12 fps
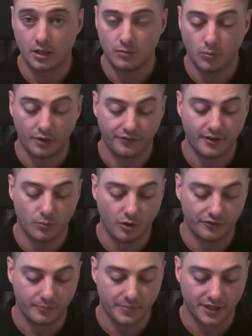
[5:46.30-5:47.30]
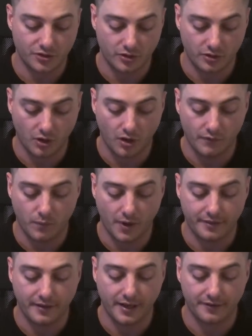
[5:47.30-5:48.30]
Whilst there was a budget of
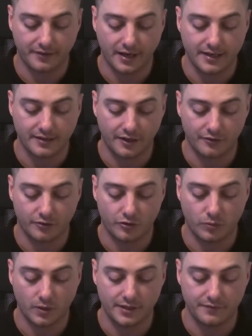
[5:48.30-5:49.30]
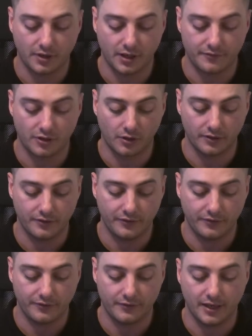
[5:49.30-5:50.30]
$1,825